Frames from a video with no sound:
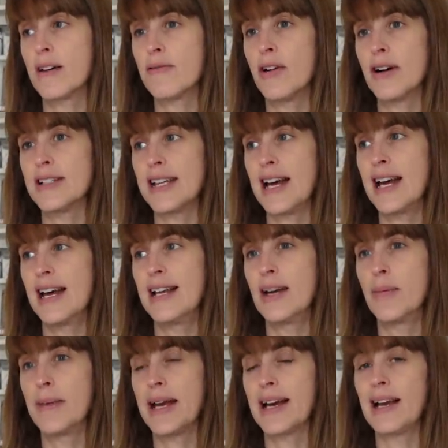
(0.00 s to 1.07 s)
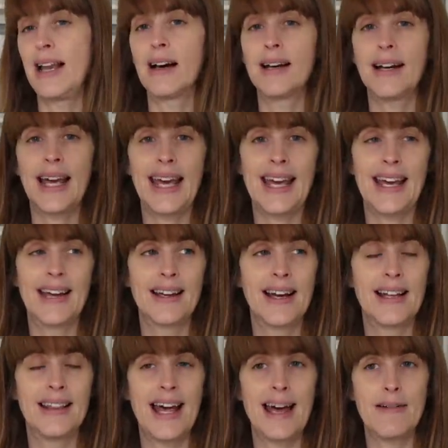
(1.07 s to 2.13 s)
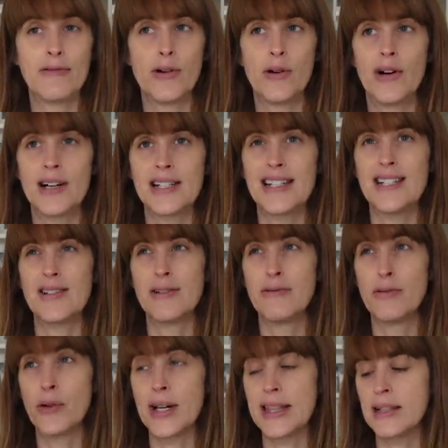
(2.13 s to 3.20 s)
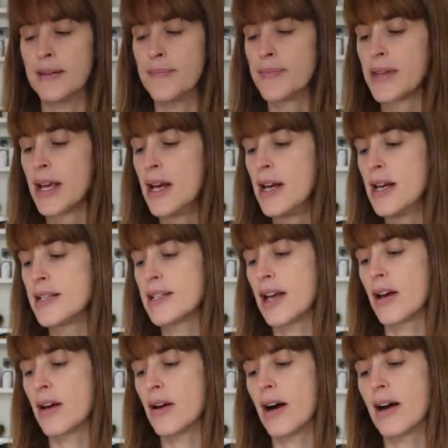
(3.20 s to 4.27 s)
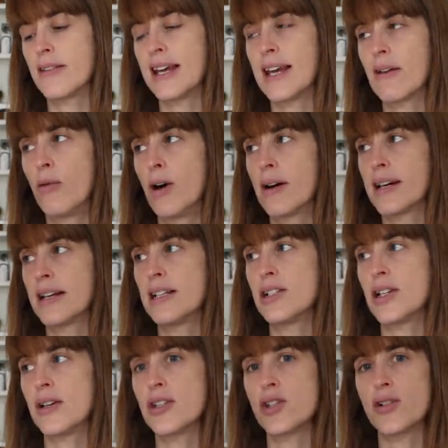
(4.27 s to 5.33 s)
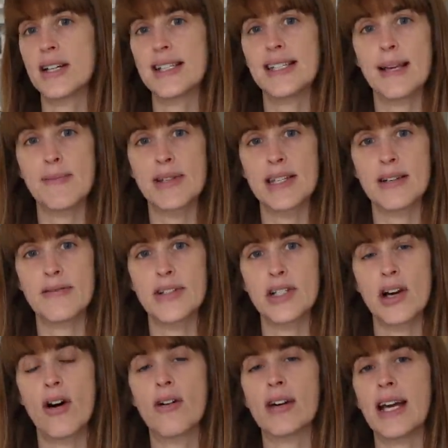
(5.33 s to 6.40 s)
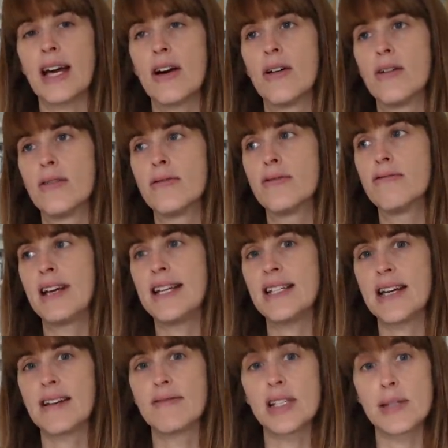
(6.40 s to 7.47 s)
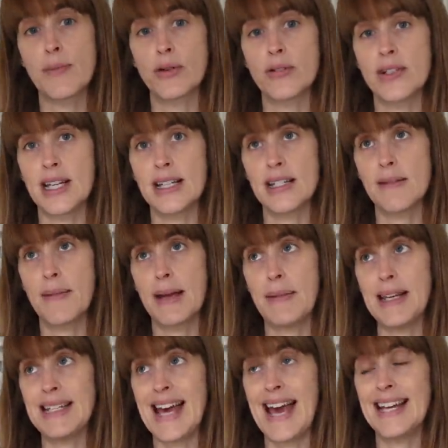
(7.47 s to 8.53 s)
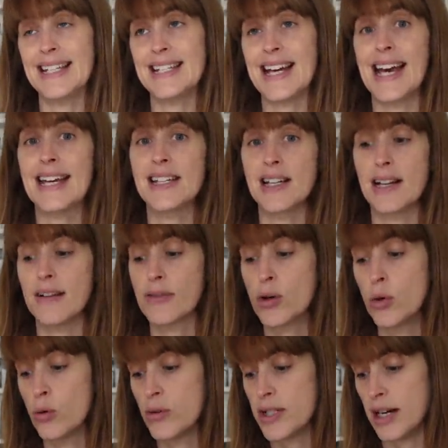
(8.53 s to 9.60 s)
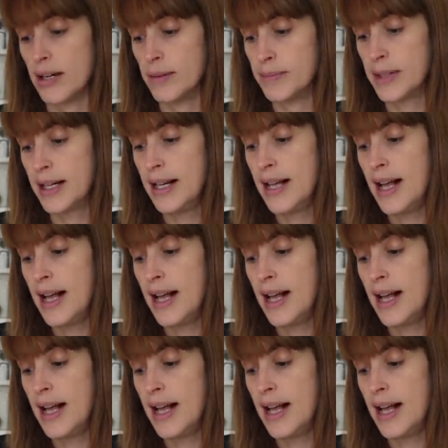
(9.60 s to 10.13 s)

I find it a little bit clunky, and therefore I tend to avoid them. So I think what I'm going to do is try to set myself a target of reading and responding to maybe 10 a day until I've caught up.